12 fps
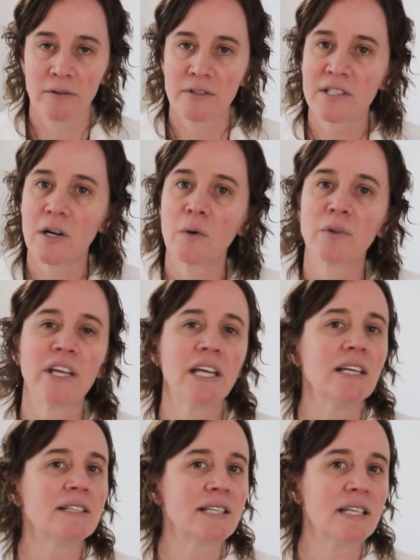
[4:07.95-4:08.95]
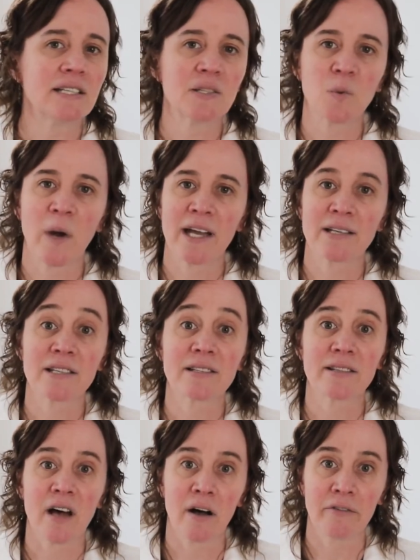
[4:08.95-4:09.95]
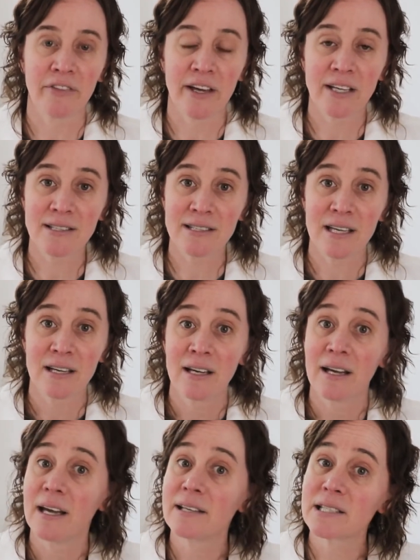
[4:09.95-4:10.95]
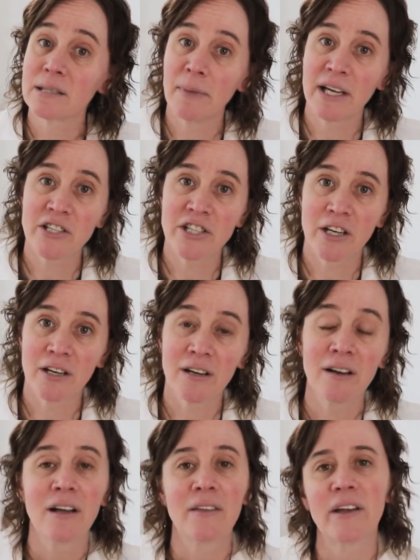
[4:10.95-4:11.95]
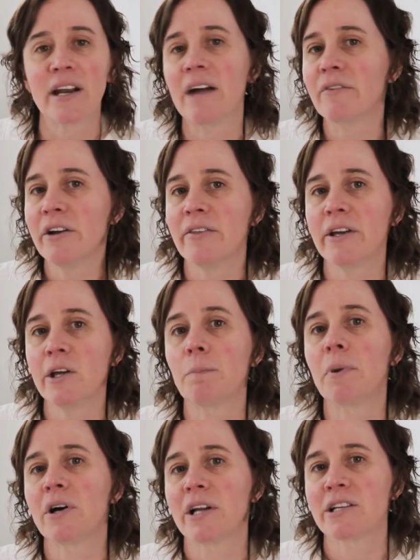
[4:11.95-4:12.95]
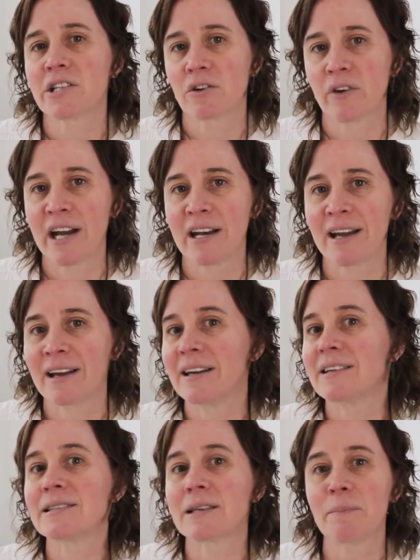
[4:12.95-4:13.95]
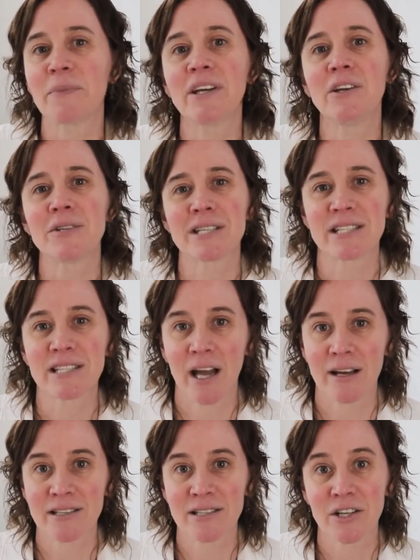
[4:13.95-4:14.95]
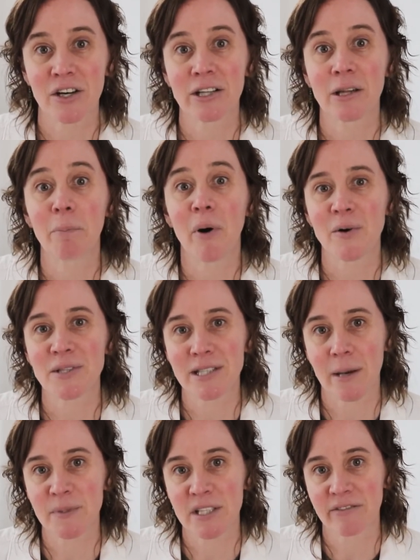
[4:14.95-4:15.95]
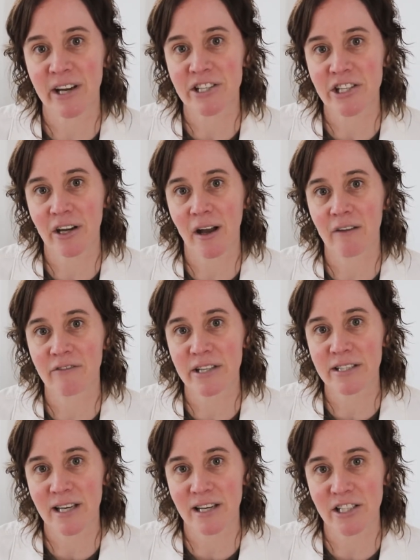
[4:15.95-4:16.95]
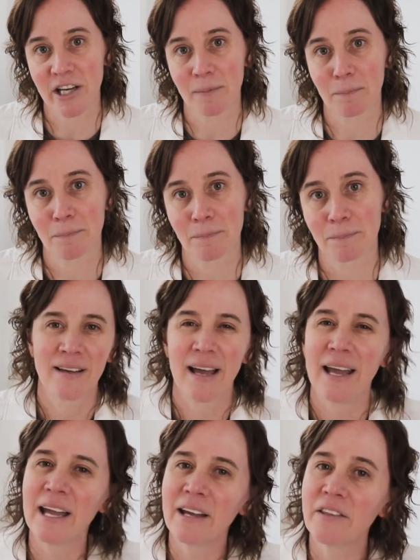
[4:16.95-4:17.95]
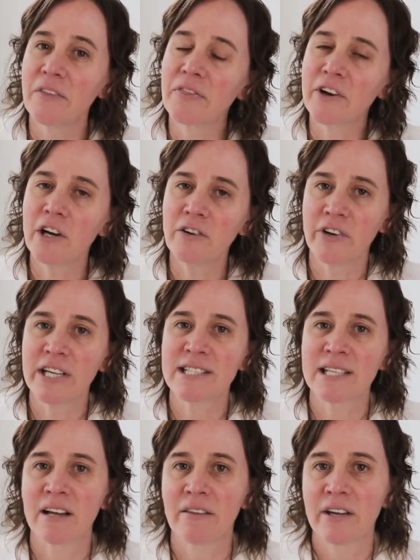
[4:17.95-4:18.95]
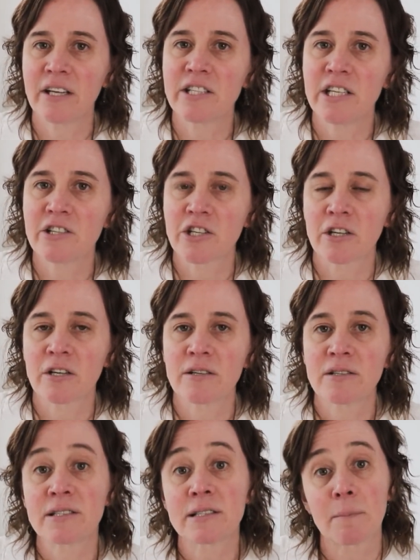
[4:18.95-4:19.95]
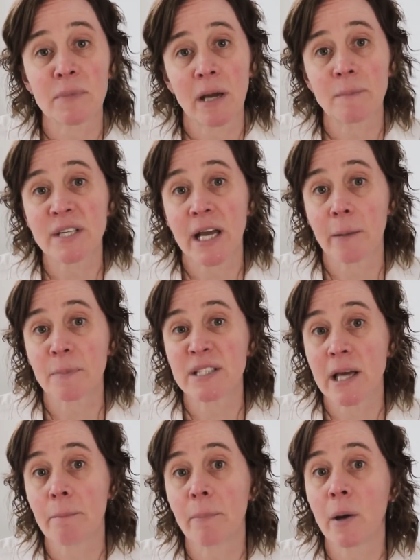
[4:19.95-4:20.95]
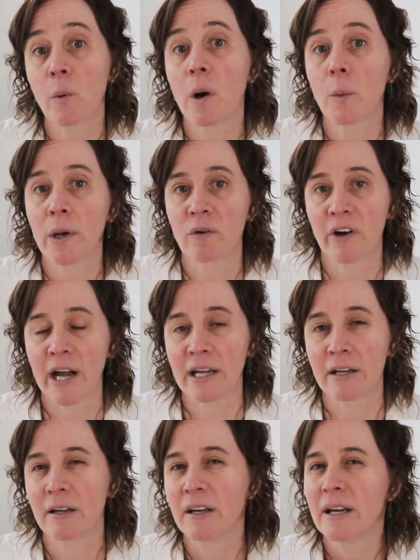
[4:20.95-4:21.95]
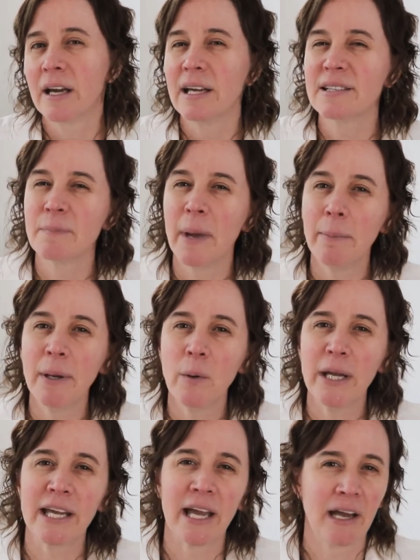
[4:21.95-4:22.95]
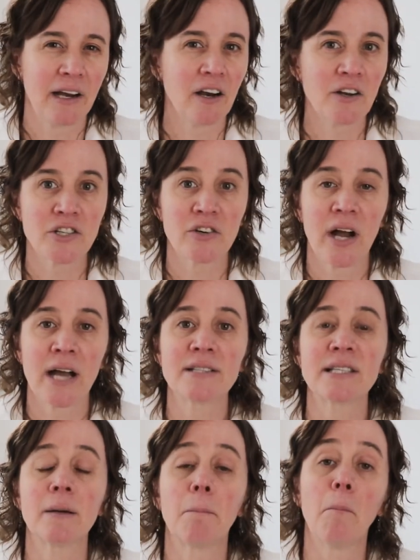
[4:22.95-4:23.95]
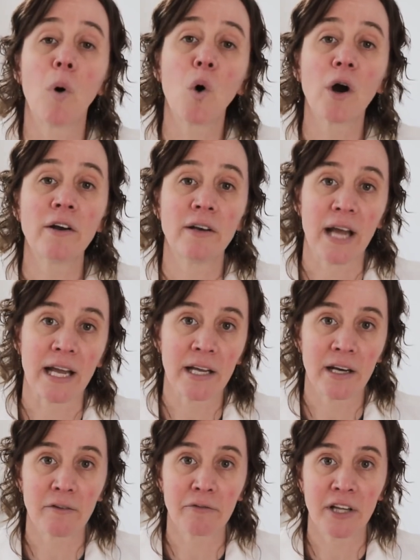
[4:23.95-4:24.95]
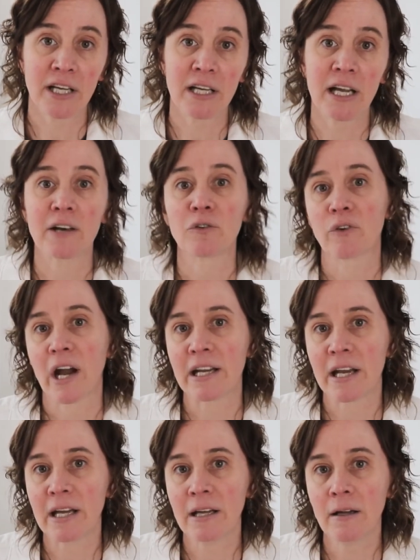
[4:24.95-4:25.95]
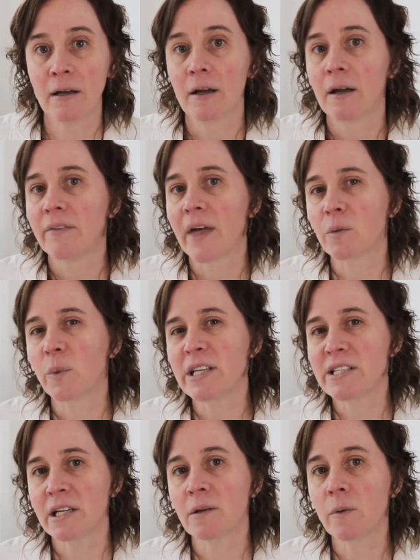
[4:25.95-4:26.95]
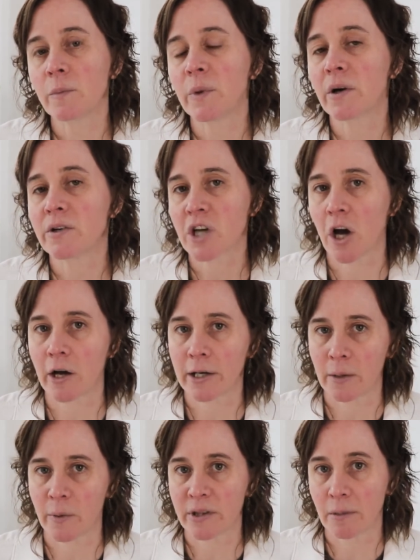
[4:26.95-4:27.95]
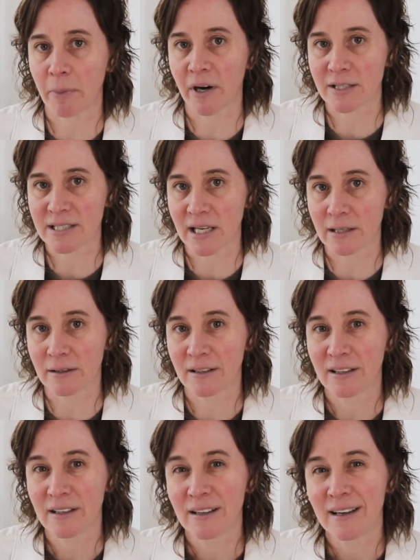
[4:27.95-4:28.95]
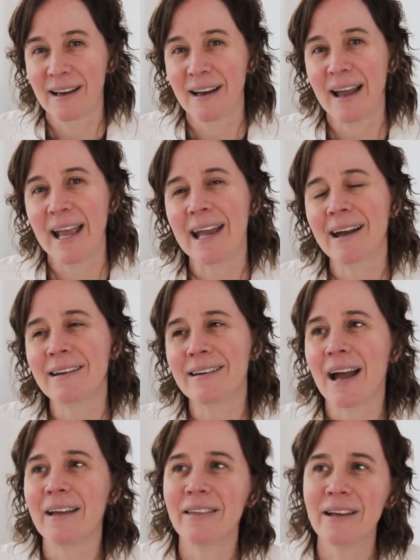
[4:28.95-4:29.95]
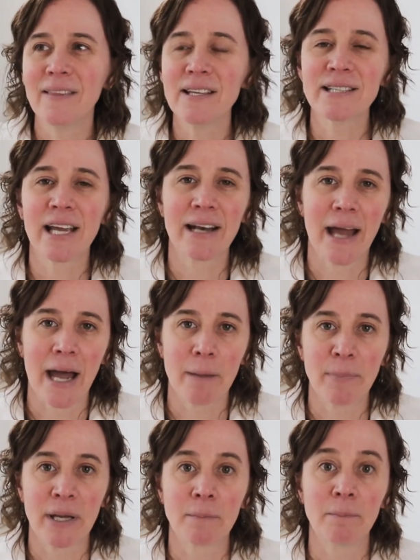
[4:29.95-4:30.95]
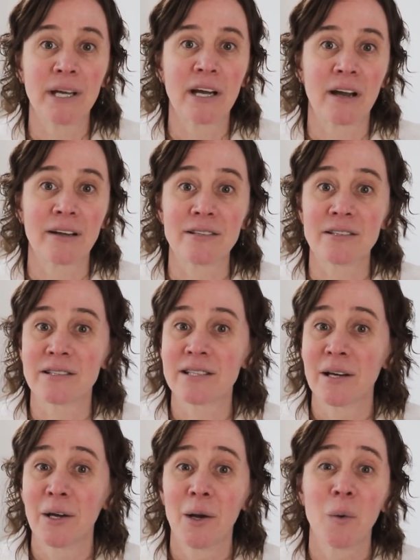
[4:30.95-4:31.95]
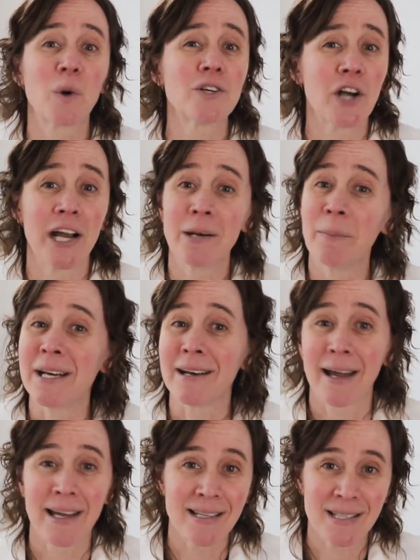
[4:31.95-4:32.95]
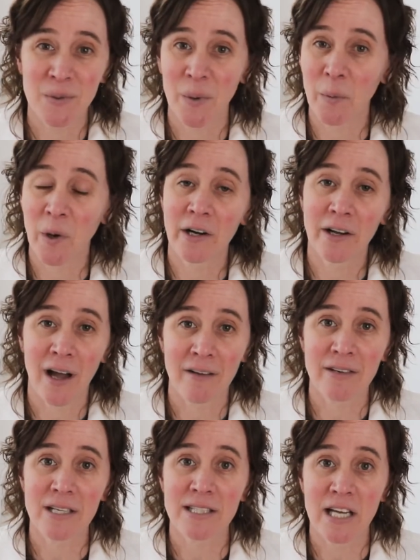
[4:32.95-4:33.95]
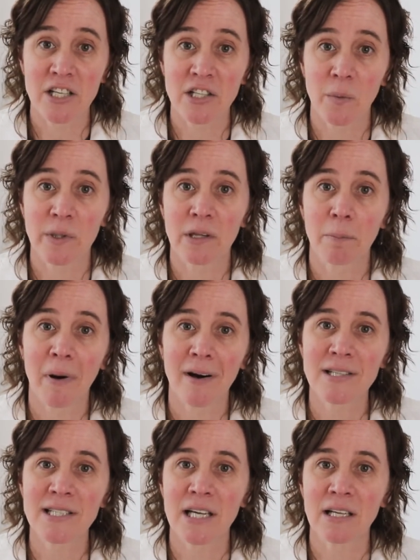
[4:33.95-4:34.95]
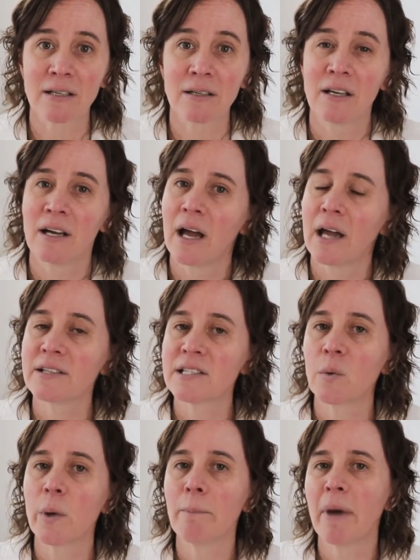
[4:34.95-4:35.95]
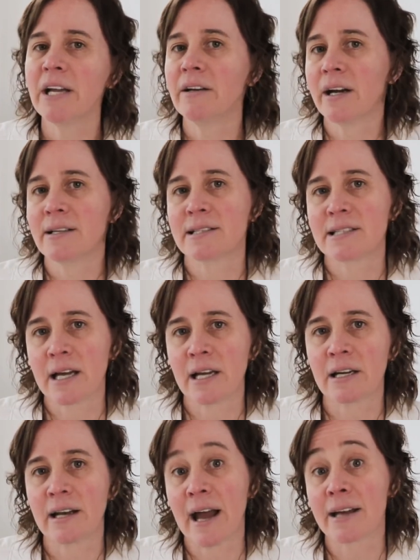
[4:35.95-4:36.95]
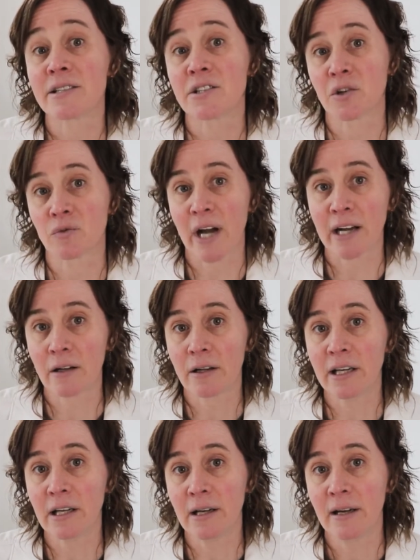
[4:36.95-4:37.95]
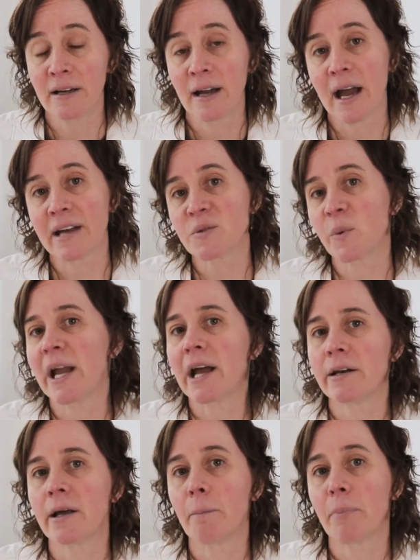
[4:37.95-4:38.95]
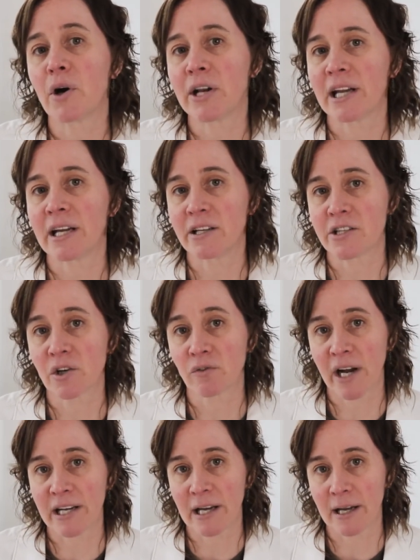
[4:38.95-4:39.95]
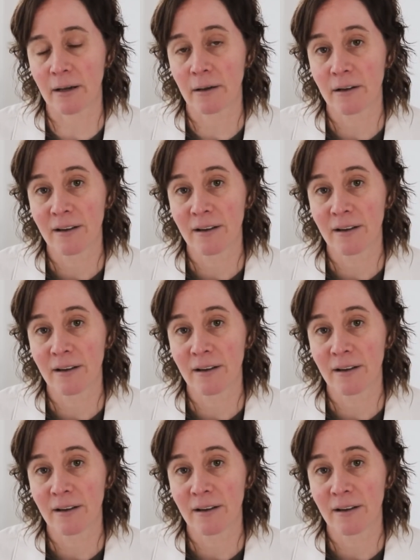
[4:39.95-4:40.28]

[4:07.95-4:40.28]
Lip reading: So the easiest way to solve this is to make sure that everything you put into writing is something you discussed during the post-observation conversation. And the third reason I think teachers sometimes get upset by what we write is maybe we characterize it more negatively in writing than we did when we were talking with the person. And I think this can happen because we're trying to be nice when we're in conversation with the person, and so we might not say it as directly as we end up putting it into writing.